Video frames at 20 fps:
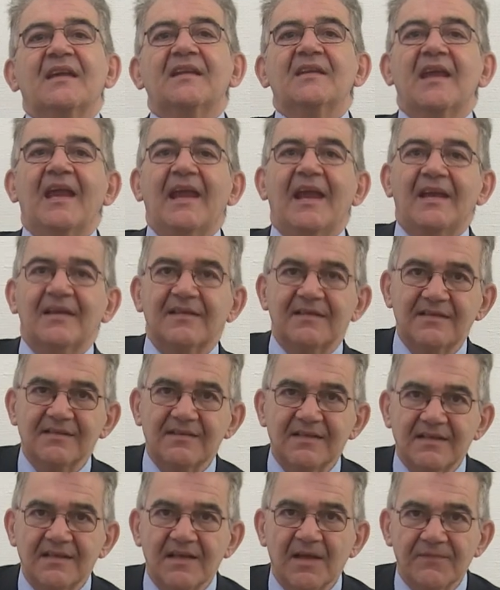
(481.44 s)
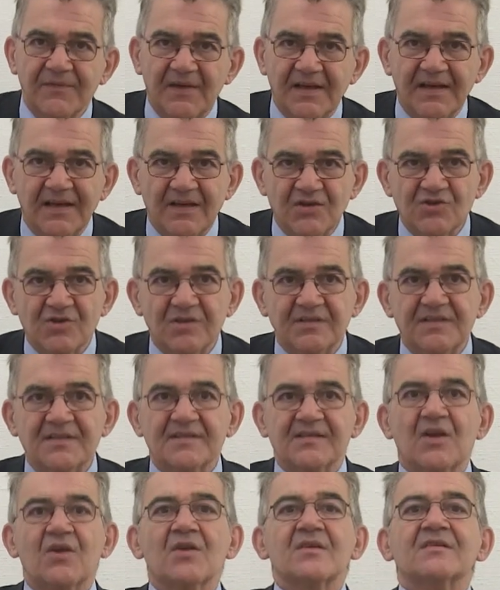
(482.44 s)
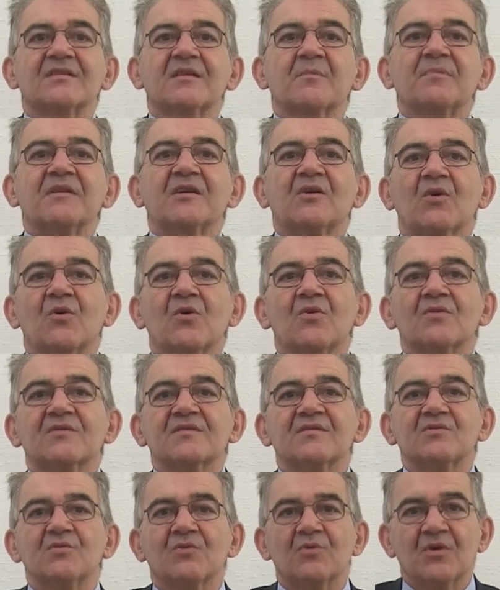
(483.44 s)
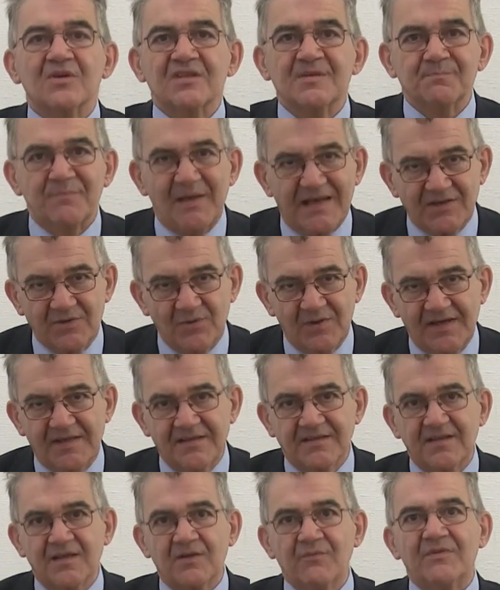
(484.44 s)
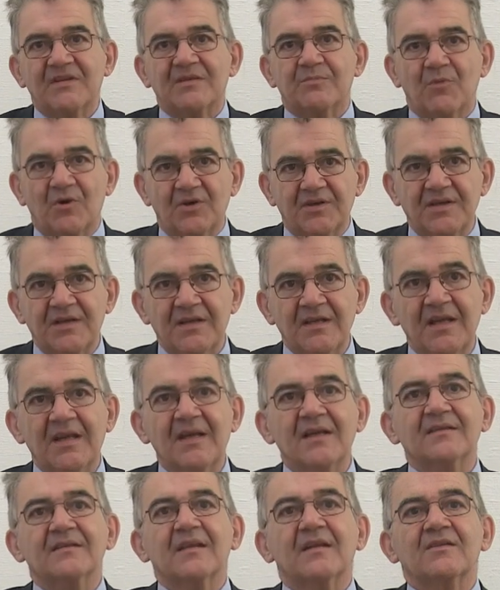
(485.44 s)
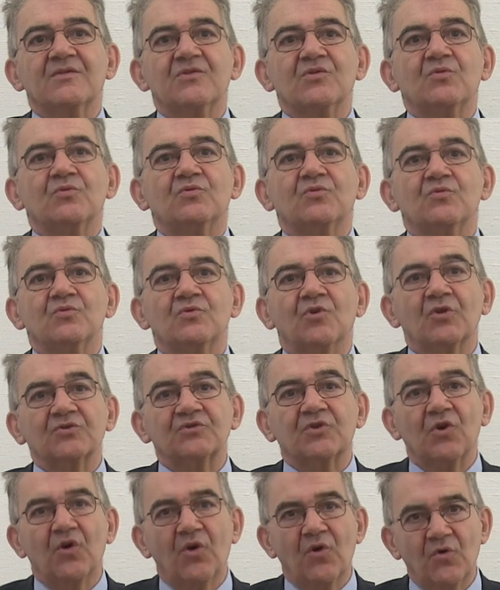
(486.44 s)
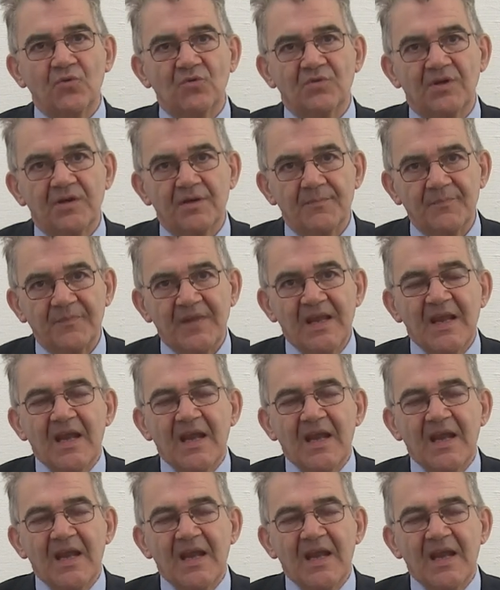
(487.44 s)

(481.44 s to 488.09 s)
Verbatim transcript: can end in a financial disaster because you are speculating with money that you do not own.